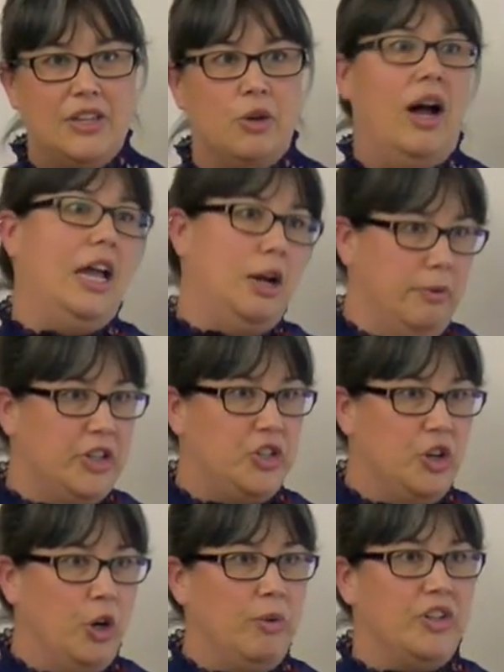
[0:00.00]
So I always
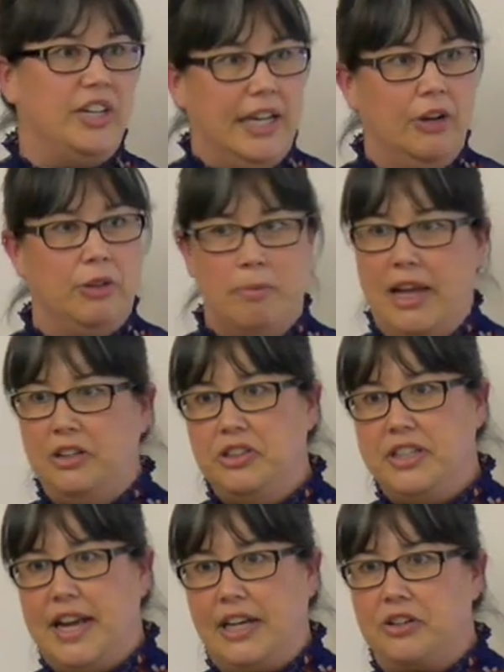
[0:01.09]
joke we should get out the metal
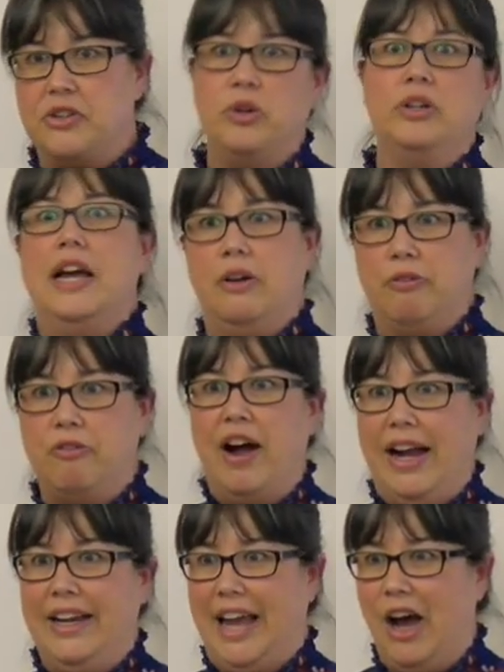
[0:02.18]
detectors and go down and
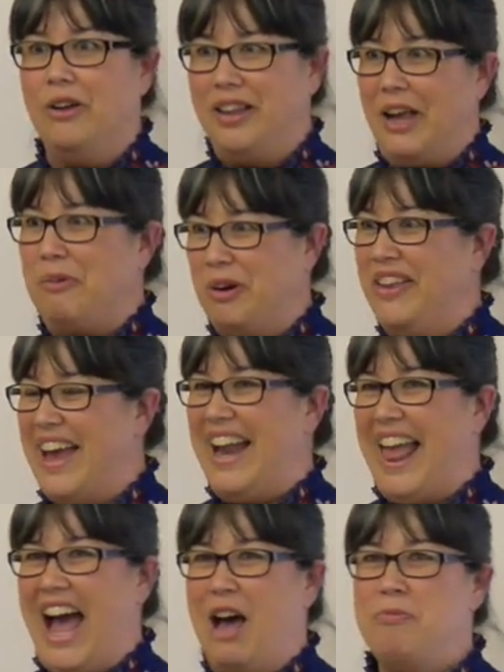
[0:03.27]
find out like where that
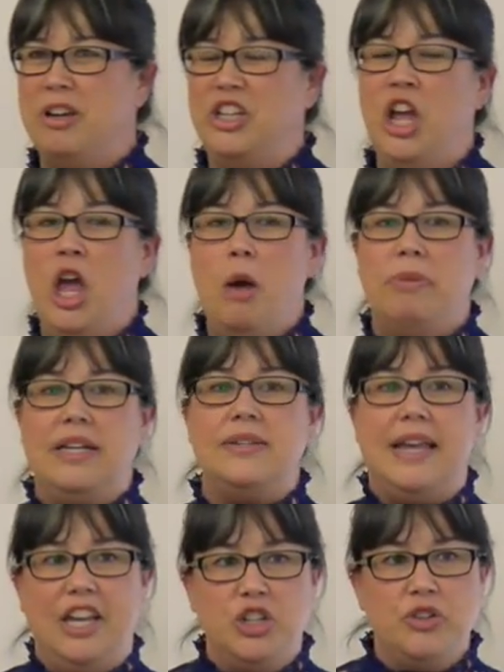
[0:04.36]
happened. But it's
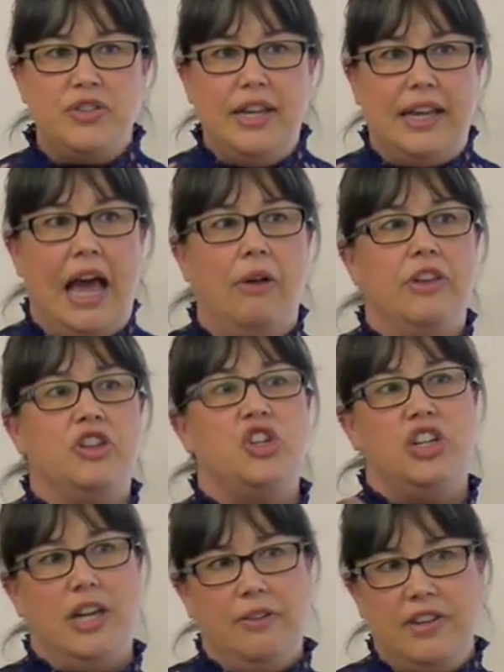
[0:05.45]
interesting how the
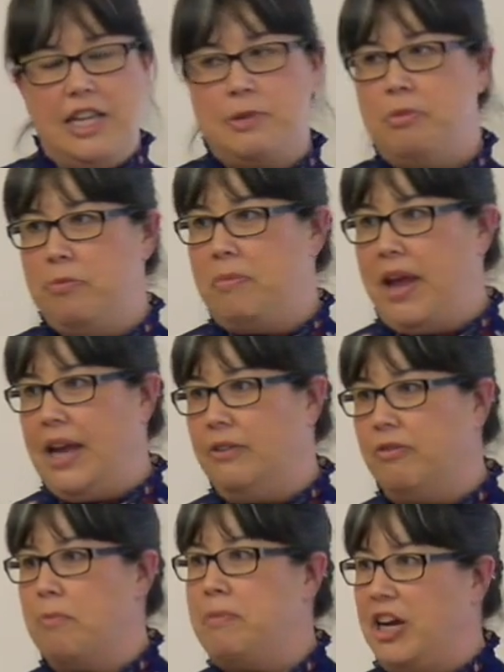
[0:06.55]
shift has been made
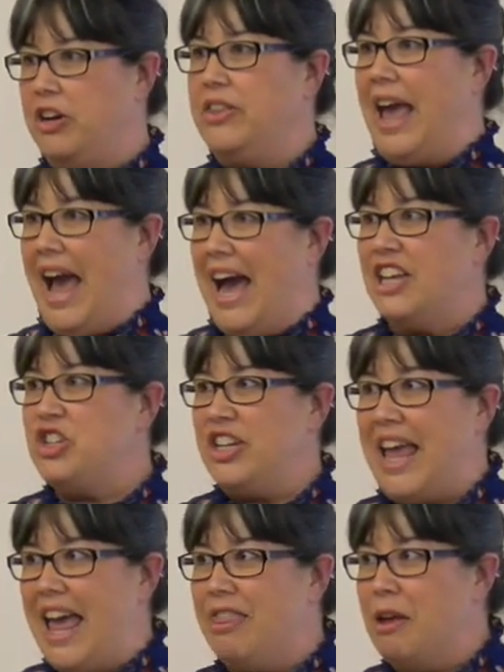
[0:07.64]
from burying the hatchet
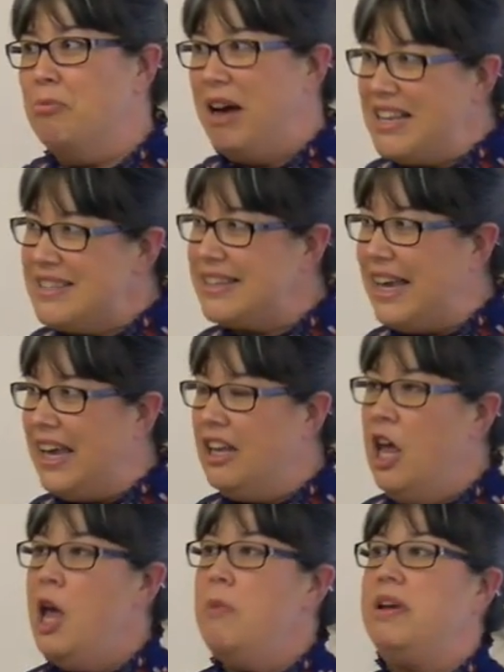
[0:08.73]
and the musket,
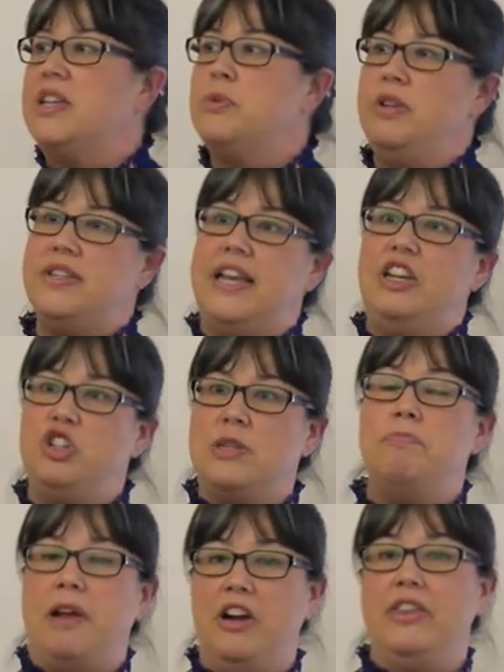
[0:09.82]
because when you say
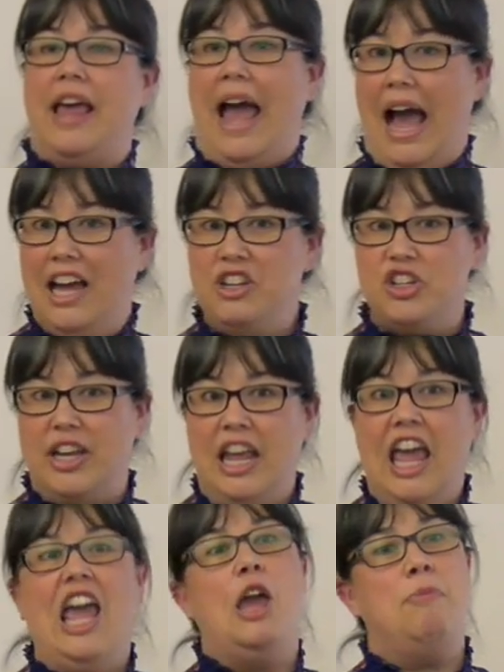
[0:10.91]
just burying the hatchet,
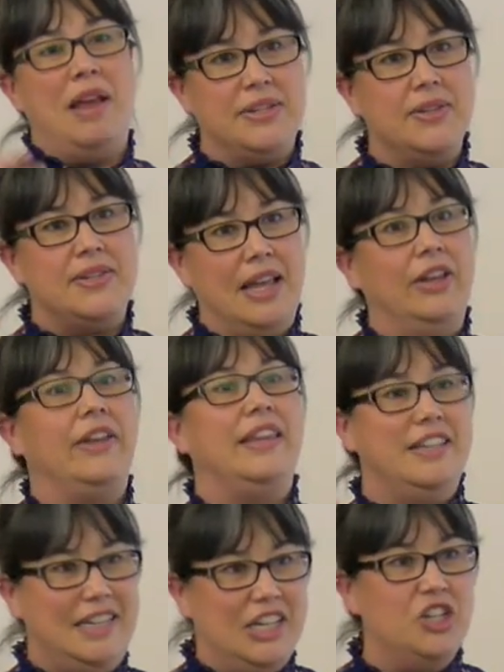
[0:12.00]
it makes it sound like the
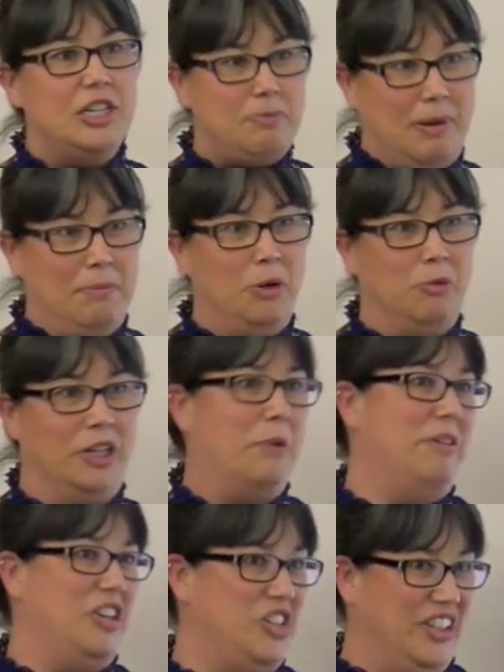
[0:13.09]
indigenous people were
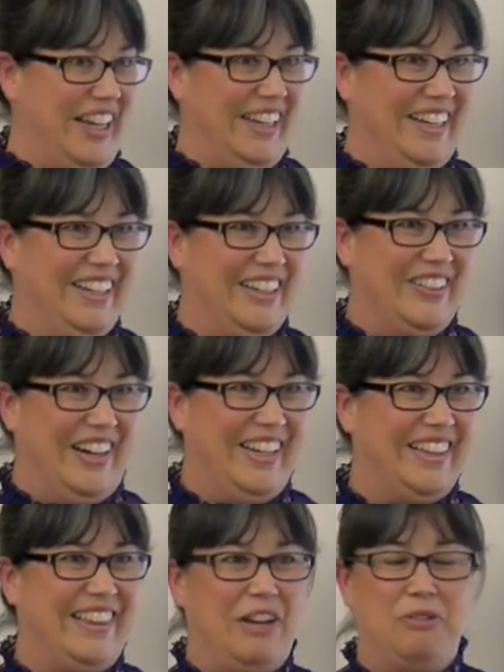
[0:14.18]
capitulating right?
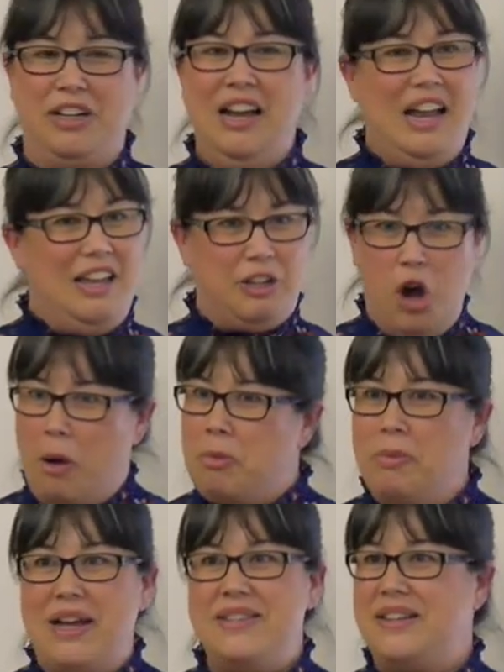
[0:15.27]
That they were
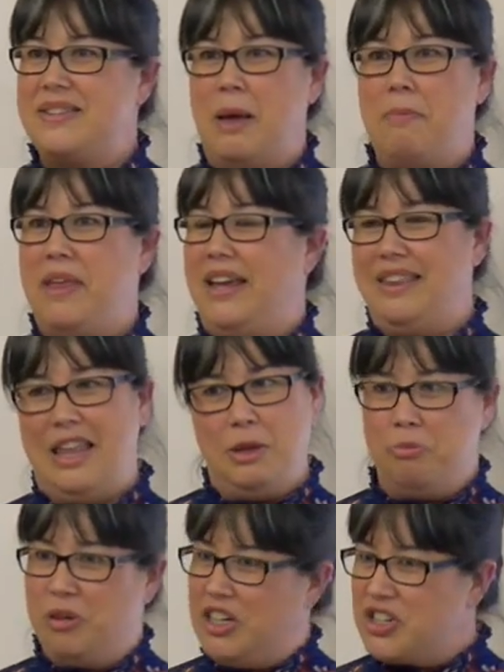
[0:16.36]
compromising something and that the
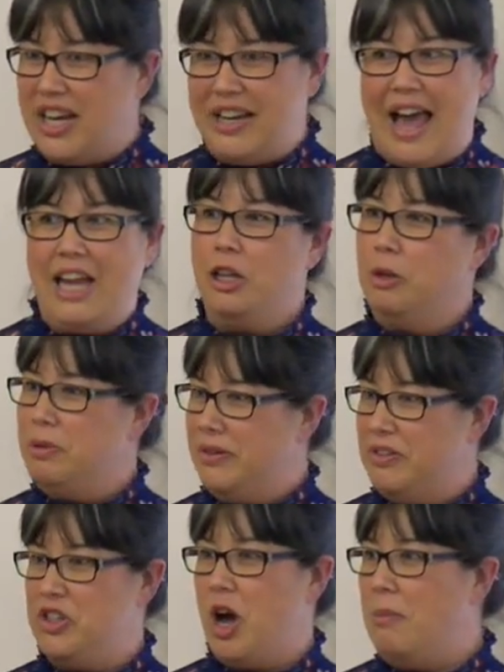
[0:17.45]
British kind of had a little bit of
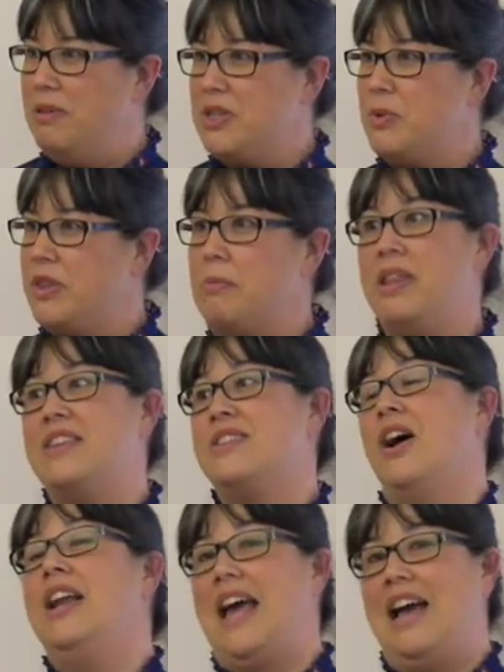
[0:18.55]
a dominance with it, but that's
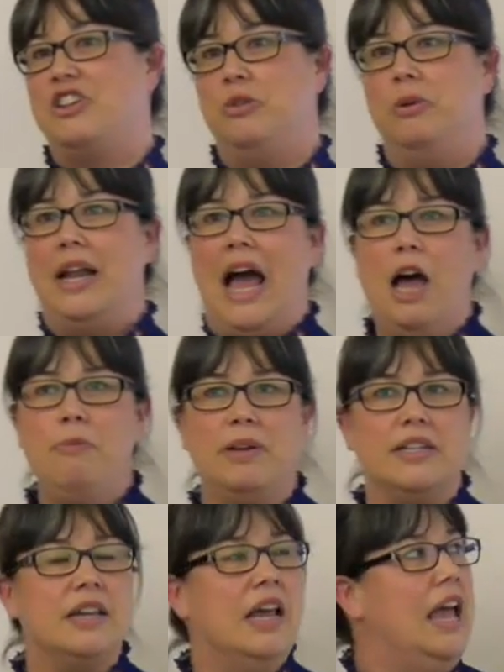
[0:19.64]
not actually what
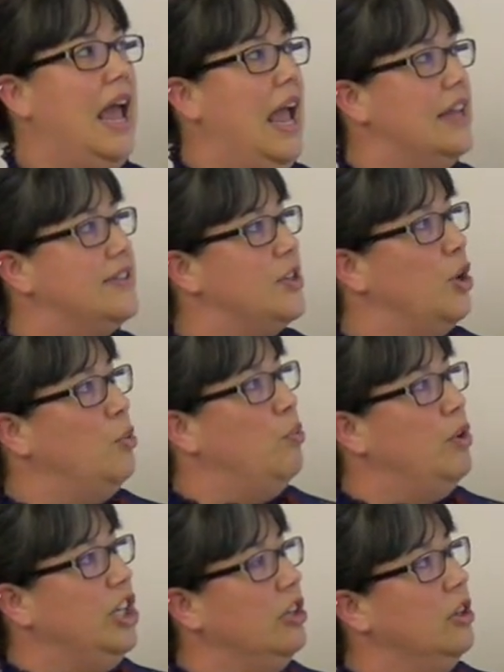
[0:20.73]
happened. And so when you